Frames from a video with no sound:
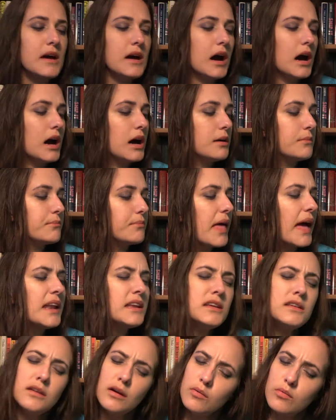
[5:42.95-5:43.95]
And
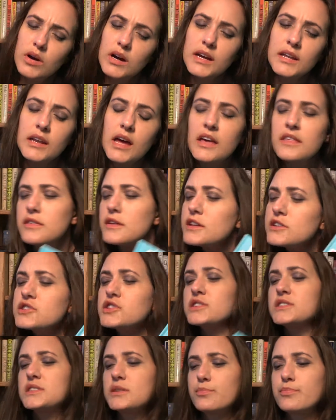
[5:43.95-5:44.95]
you know what? I think
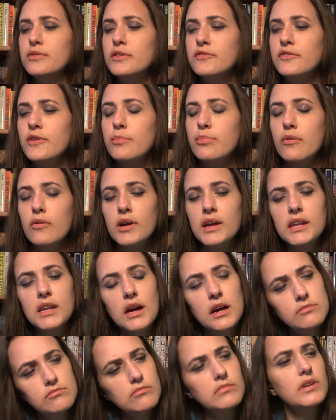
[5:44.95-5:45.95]
just to prove a point,
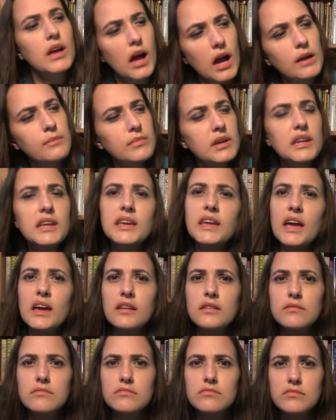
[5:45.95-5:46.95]
I'm gonna
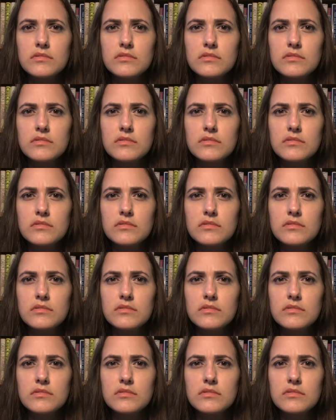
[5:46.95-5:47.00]
get